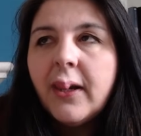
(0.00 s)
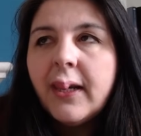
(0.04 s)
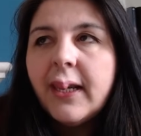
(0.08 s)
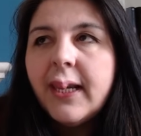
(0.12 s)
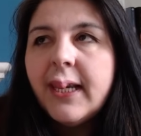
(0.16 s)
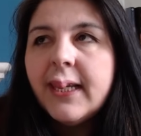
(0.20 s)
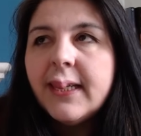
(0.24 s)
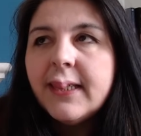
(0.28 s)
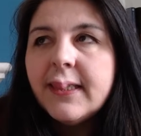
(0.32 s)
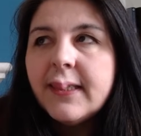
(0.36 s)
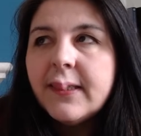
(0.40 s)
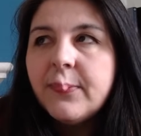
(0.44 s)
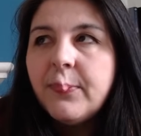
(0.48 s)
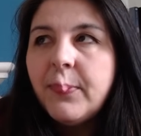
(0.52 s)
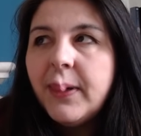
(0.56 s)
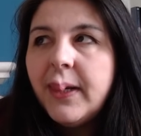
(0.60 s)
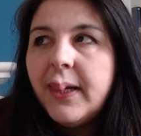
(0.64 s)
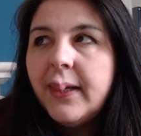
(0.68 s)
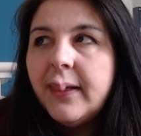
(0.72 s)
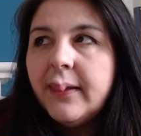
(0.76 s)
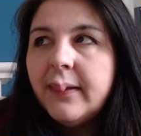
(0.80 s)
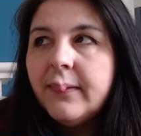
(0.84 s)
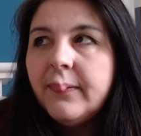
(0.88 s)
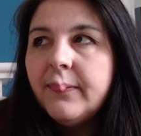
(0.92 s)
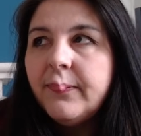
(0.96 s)
it's
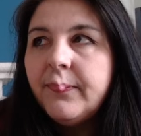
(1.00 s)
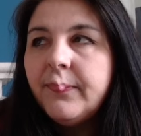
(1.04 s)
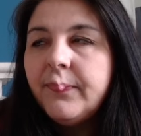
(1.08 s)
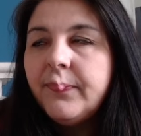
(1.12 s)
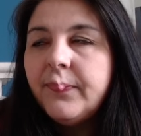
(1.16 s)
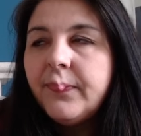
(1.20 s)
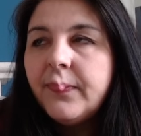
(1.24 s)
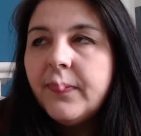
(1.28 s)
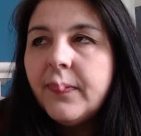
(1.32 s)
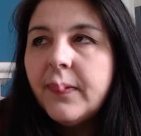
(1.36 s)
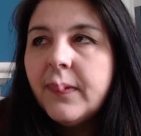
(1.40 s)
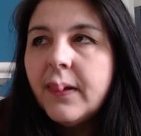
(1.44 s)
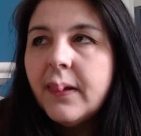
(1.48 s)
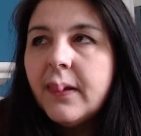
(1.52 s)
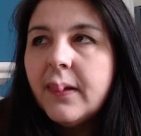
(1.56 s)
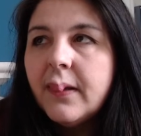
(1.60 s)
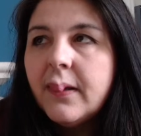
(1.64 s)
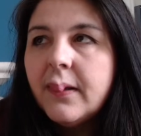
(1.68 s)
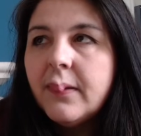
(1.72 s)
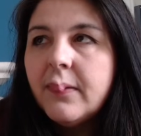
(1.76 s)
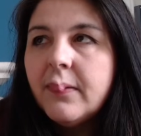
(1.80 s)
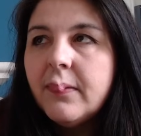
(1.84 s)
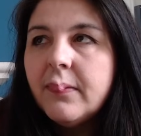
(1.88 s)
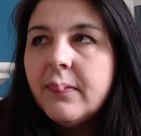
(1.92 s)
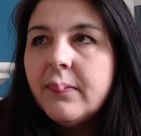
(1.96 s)
been
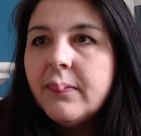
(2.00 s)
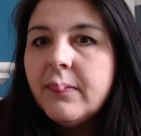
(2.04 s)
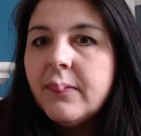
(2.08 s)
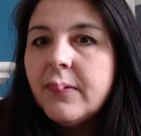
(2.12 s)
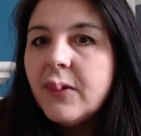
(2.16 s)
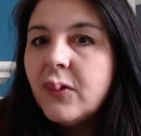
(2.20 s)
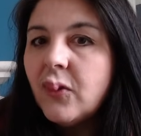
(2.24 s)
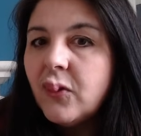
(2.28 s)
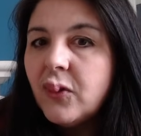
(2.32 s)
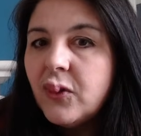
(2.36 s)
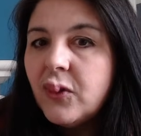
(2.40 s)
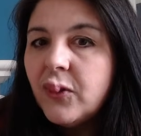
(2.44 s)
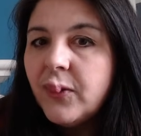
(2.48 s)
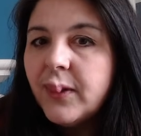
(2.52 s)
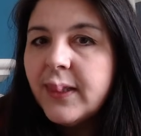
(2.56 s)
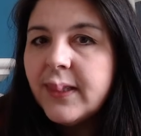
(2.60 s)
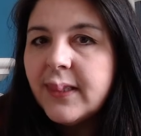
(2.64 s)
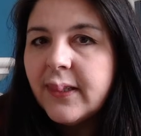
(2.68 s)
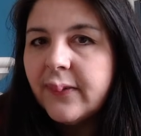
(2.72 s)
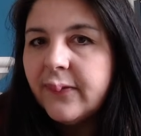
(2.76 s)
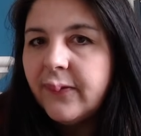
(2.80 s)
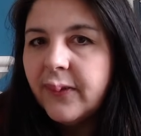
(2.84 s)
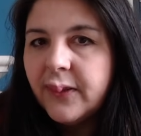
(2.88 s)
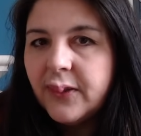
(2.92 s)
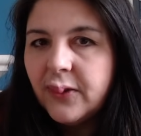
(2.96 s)
sort of doing
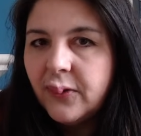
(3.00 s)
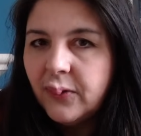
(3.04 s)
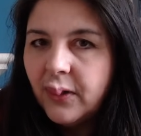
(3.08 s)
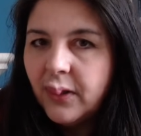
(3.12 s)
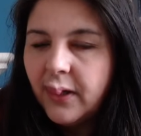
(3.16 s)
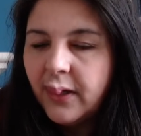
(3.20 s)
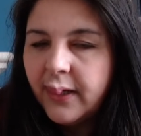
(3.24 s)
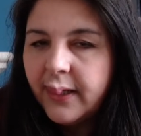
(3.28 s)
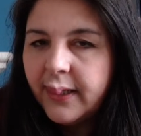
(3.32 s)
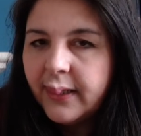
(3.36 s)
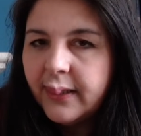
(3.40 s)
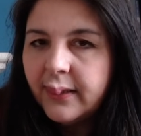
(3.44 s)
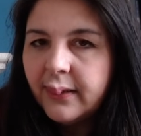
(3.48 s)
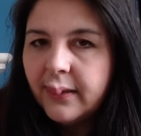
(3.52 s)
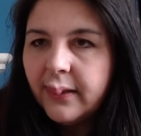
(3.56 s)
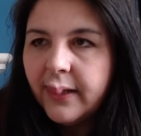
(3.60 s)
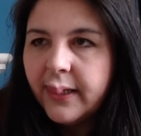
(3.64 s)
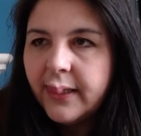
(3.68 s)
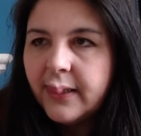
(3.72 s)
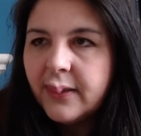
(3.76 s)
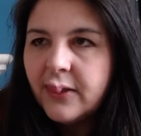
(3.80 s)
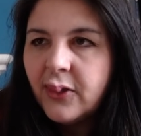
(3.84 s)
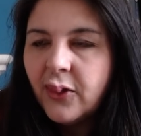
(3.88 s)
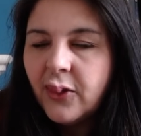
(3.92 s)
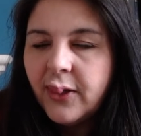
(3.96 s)
stuff I don't
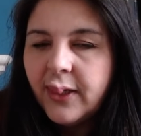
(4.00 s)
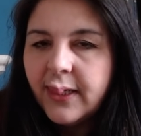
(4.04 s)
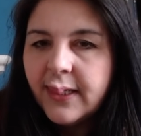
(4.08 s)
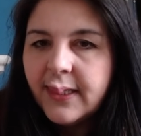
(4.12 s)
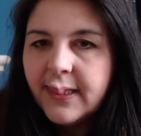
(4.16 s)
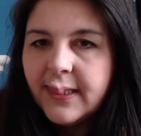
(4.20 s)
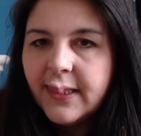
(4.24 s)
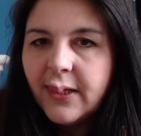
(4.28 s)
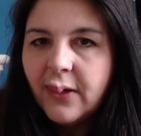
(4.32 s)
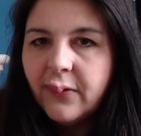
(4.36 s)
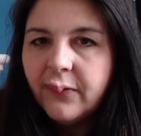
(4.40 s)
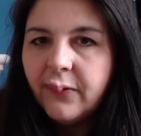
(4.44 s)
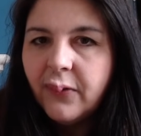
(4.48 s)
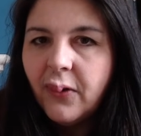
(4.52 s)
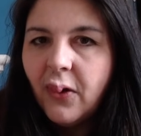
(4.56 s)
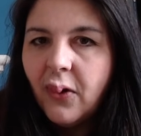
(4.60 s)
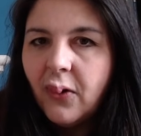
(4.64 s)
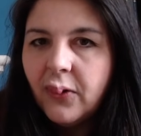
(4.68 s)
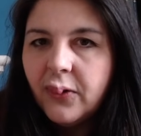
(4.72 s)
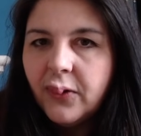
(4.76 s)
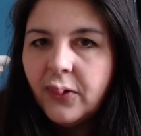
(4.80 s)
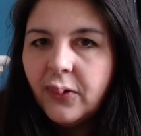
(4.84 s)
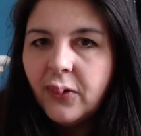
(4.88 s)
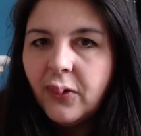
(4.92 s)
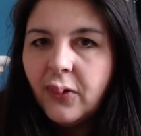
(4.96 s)
like turning itself
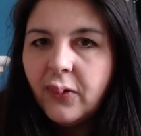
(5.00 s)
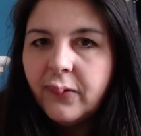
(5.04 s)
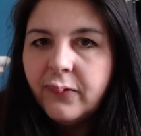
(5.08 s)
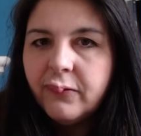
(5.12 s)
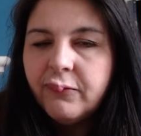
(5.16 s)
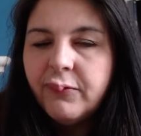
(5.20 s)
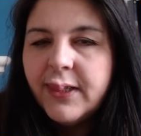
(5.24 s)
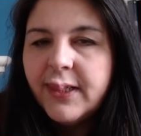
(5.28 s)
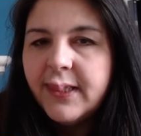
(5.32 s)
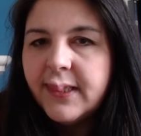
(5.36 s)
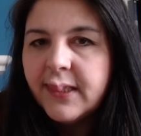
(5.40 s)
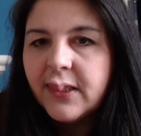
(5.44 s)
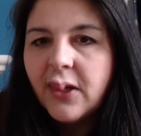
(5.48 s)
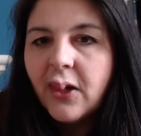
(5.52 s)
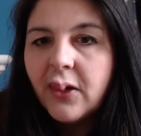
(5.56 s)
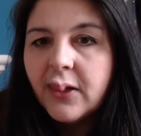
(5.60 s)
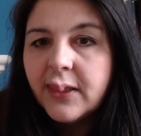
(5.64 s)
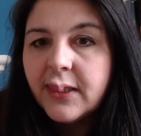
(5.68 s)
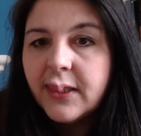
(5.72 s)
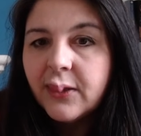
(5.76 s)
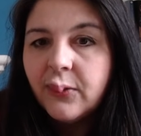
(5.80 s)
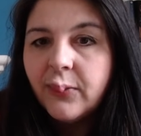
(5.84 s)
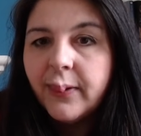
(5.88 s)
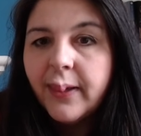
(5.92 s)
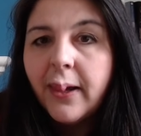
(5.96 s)
on and off,
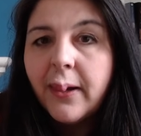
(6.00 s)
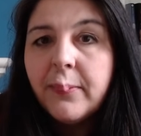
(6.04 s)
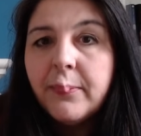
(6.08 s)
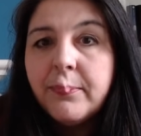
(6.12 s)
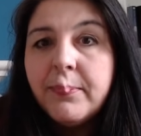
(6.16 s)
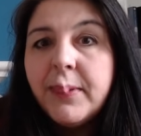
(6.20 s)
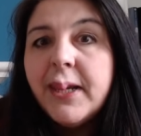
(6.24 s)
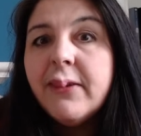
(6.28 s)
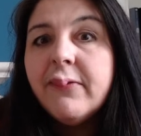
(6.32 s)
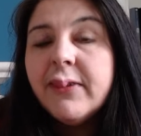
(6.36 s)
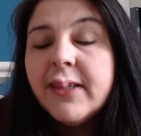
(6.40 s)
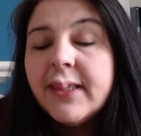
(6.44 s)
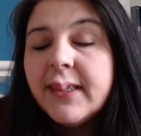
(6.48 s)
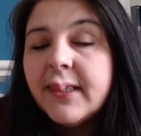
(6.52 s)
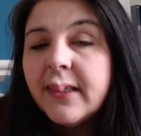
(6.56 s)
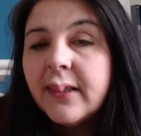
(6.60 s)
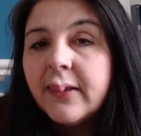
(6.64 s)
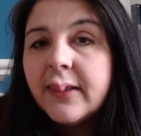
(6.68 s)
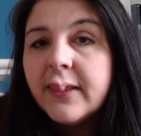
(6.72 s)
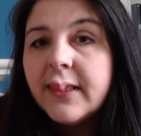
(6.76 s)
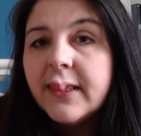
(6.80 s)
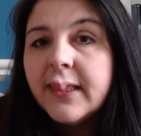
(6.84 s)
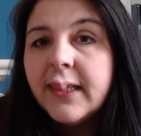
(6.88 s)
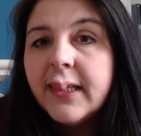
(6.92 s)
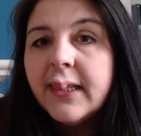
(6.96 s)
restarting without me
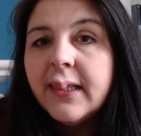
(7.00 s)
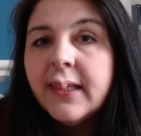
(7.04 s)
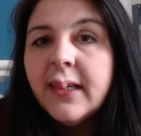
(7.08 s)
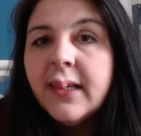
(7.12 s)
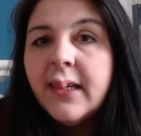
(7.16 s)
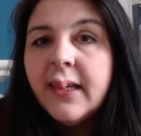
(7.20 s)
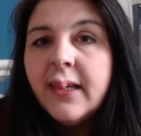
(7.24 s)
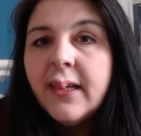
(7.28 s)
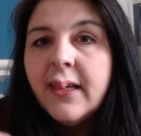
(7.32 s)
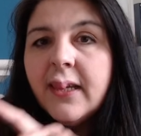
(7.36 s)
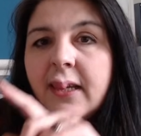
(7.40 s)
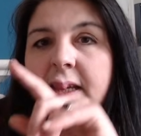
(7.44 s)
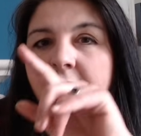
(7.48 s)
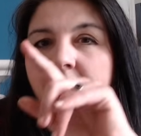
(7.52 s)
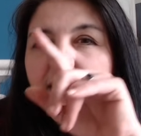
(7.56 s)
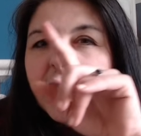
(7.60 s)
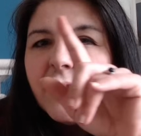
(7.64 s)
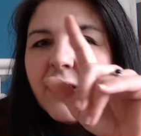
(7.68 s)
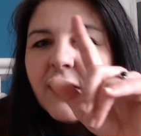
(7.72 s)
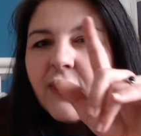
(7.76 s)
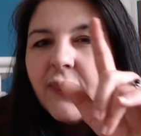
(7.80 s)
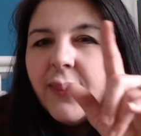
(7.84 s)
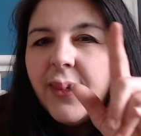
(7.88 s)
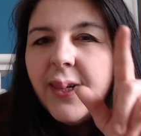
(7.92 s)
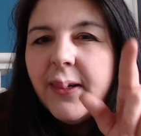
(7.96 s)
restarting it.
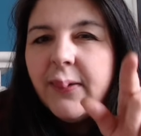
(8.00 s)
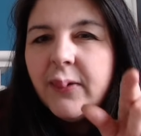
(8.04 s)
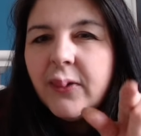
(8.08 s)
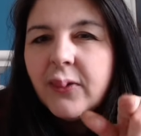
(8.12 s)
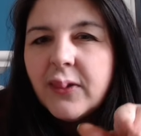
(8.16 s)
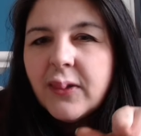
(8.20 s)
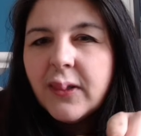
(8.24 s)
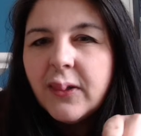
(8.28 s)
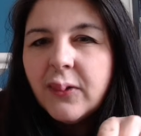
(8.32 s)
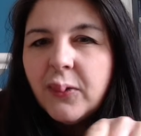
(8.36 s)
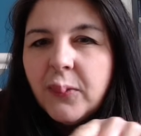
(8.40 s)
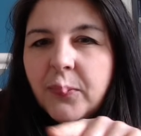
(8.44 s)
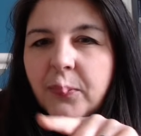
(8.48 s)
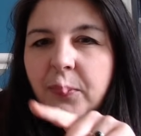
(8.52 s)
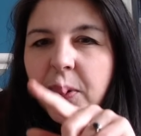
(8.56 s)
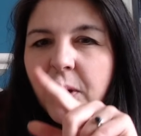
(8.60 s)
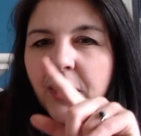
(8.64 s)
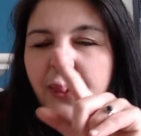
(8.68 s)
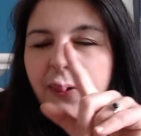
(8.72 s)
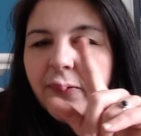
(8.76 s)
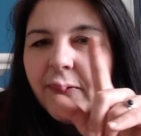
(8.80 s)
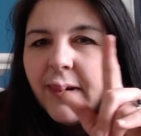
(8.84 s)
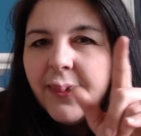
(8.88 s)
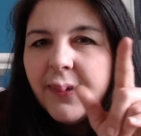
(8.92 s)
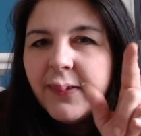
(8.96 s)
Screen looked a little
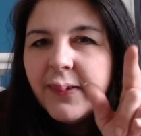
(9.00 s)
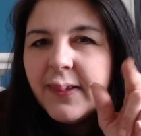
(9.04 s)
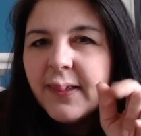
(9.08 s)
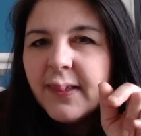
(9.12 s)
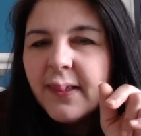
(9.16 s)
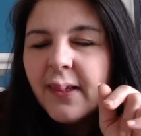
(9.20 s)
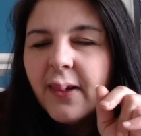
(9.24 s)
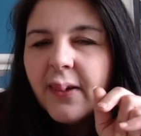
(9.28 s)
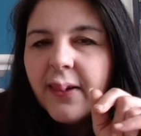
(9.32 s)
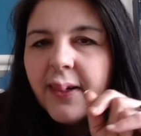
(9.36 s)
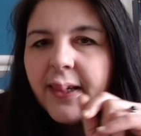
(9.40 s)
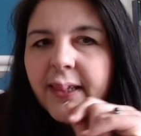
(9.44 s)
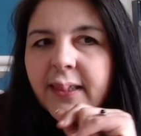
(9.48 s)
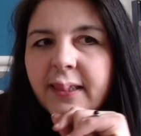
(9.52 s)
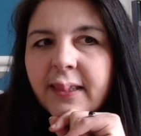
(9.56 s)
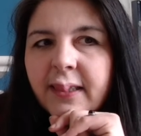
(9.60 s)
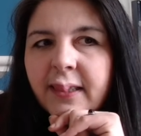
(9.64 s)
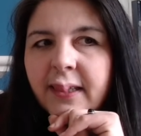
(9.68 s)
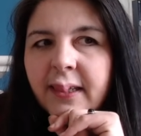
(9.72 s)
burnt around the side.